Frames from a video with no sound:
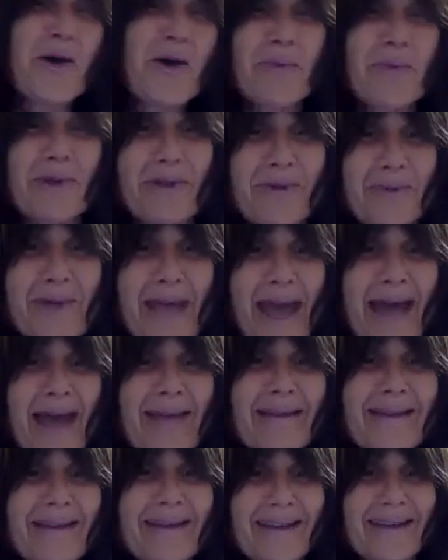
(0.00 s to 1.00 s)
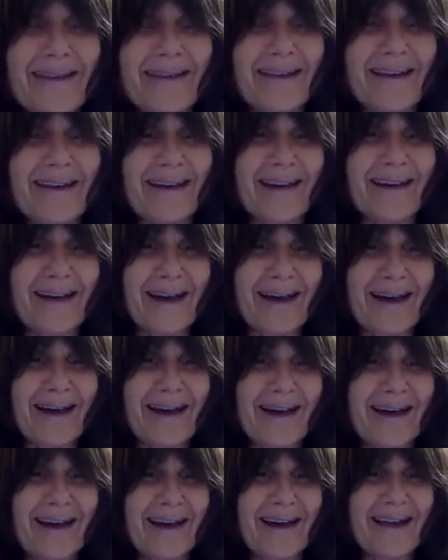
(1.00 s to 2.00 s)
But the reality
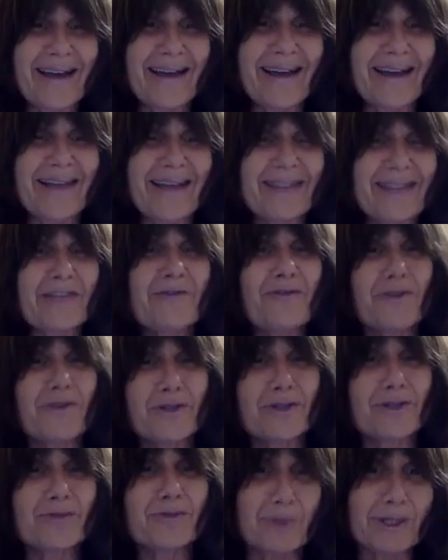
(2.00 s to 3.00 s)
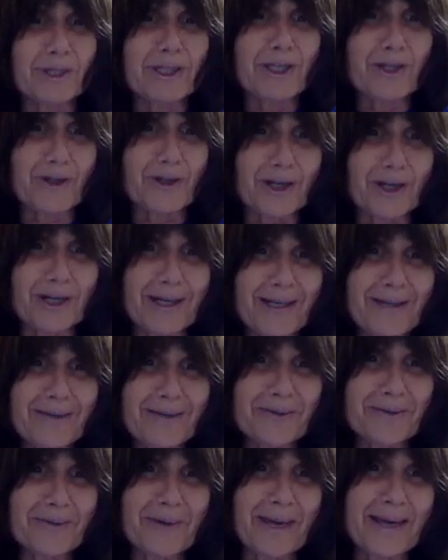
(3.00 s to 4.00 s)
is it feels really good,
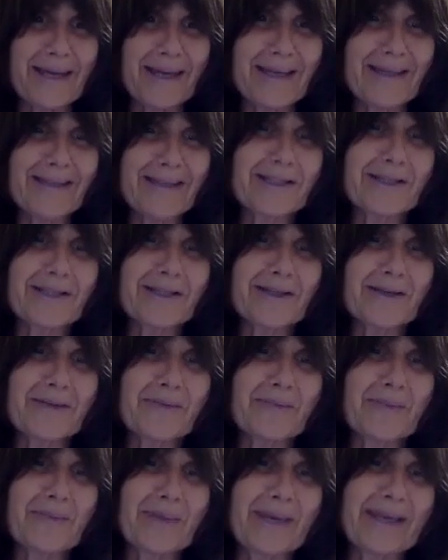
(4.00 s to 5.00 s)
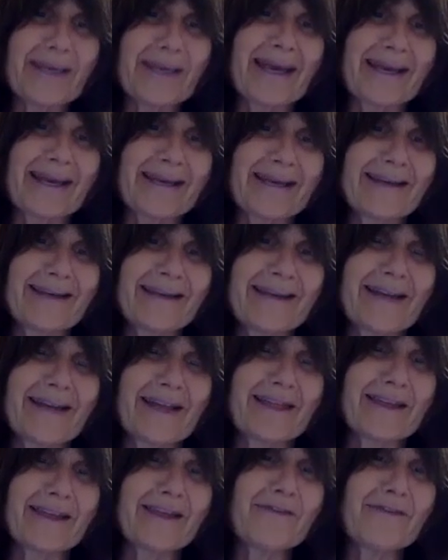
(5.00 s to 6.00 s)
right? But again,
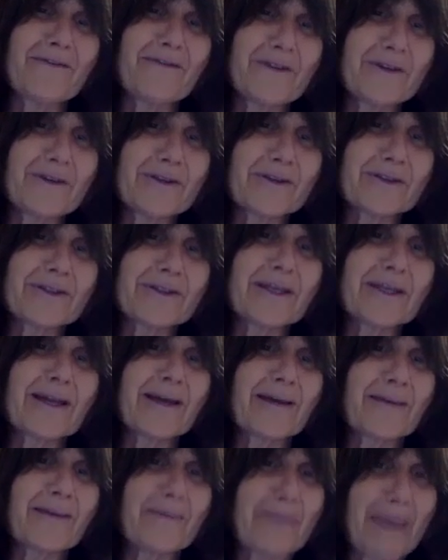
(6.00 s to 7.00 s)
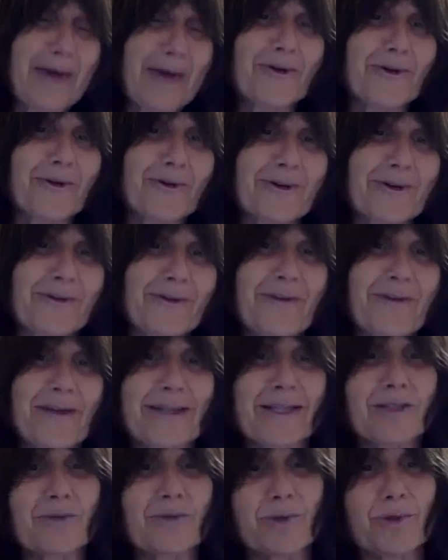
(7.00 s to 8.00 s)
nothing feels better. In fact,
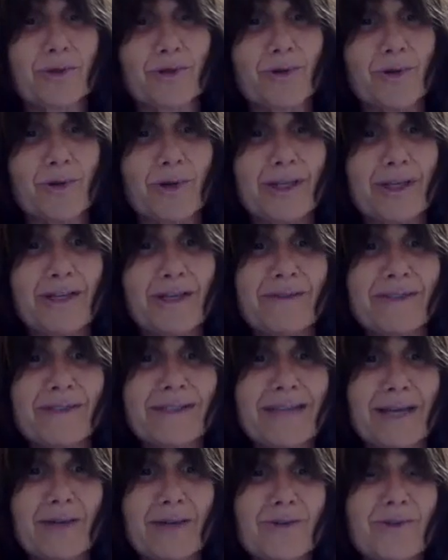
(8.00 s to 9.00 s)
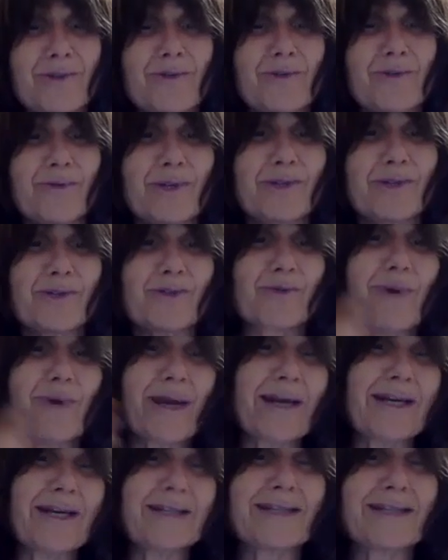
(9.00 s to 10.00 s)
that's what the Torah even tells you. As
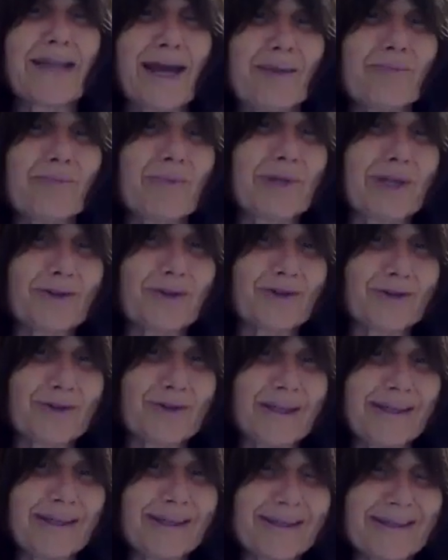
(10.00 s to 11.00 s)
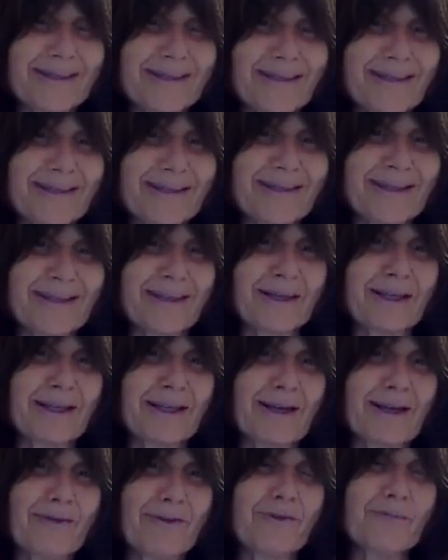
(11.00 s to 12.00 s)
great as that pleasure is, it can
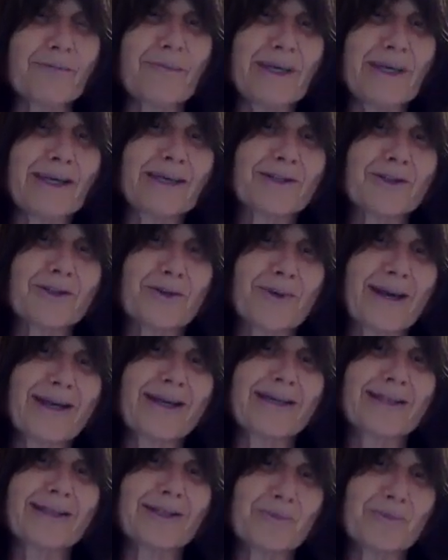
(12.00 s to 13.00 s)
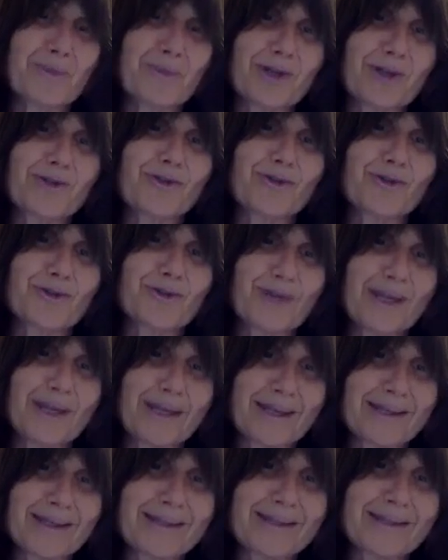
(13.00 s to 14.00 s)
never be as great as the pleasure
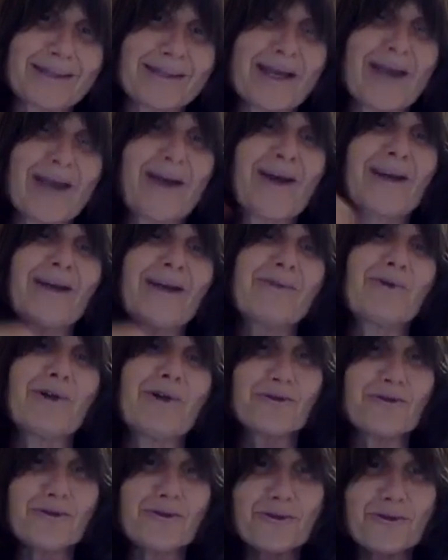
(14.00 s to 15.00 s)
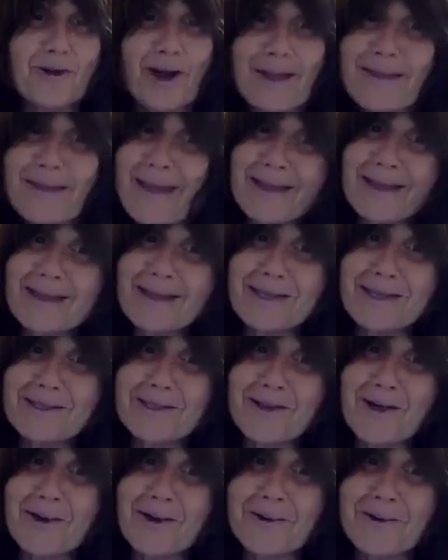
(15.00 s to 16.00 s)
is when you fought that
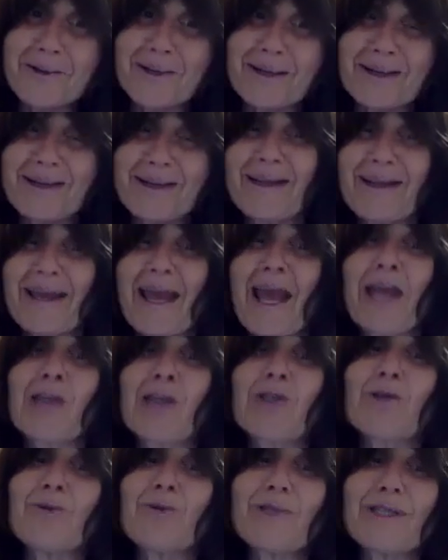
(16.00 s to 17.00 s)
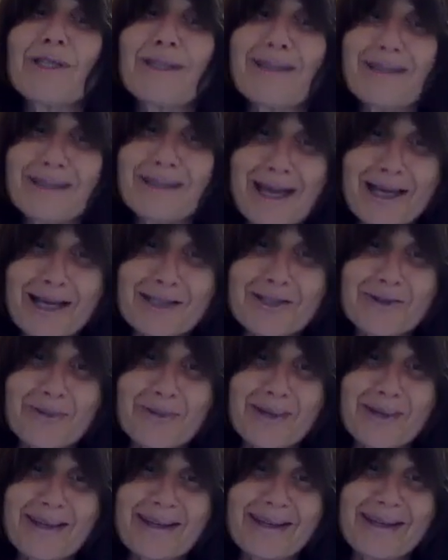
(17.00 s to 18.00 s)
Yetzer Hara and you did the next
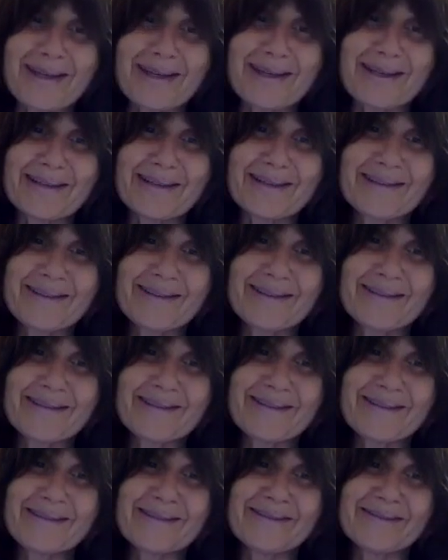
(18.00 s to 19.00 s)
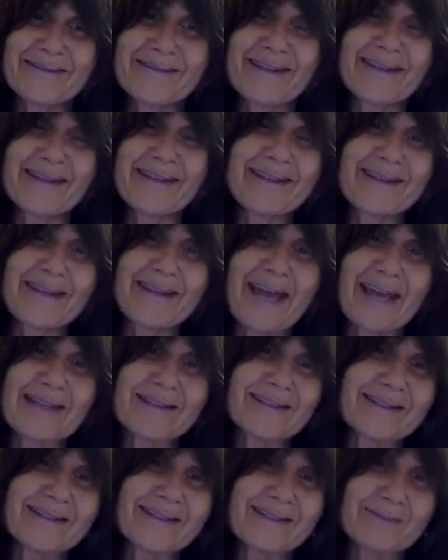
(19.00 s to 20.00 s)
right thing, right? That
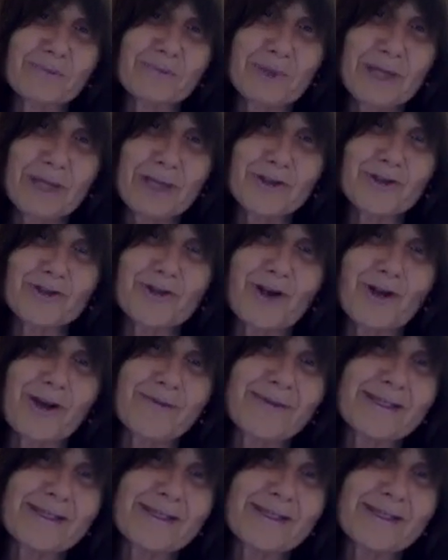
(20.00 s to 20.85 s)
pleasure of